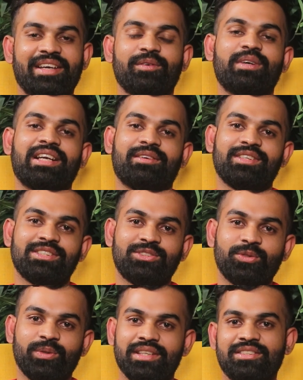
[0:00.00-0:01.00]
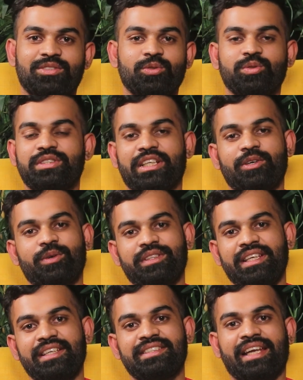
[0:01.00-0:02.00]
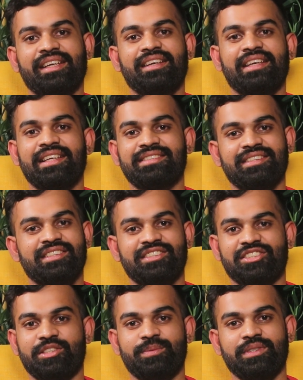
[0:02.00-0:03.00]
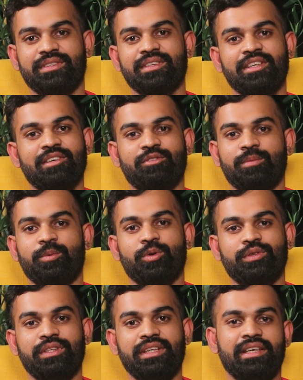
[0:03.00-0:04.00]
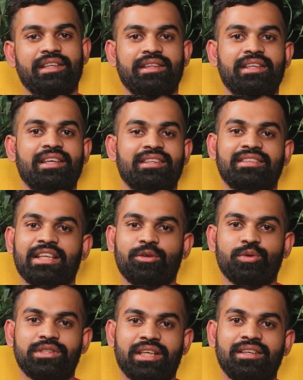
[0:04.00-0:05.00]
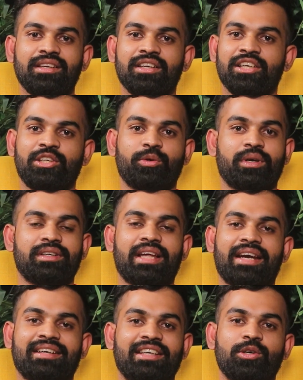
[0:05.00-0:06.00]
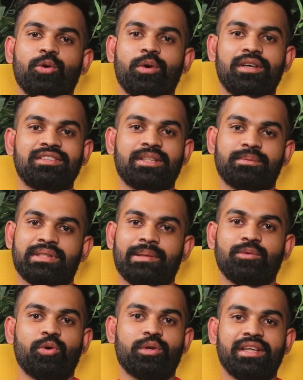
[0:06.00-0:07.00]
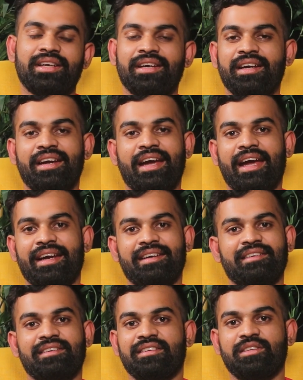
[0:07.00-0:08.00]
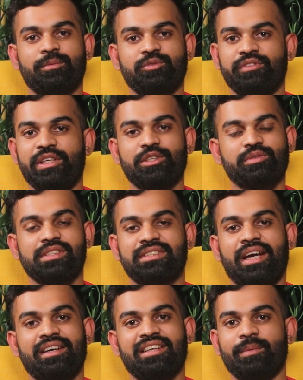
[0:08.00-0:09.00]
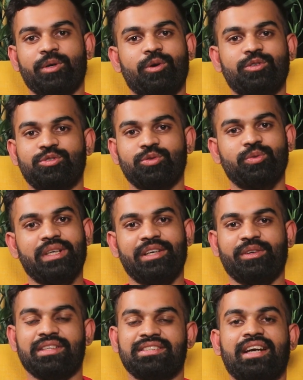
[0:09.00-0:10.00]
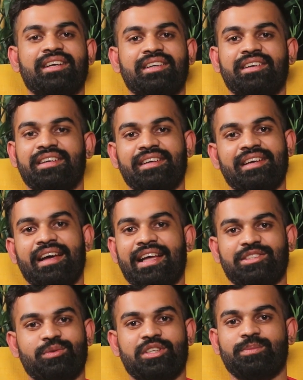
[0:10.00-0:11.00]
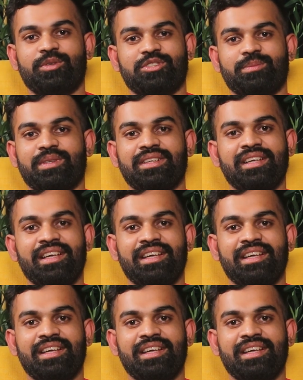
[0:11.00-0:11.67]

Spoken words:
I would request the students to check out the channel links in the description for both the Hindi and the Telugu channel. You can directly go and subscribe over there, and the videos will start coming out soon, and you can start learning as soon as possible.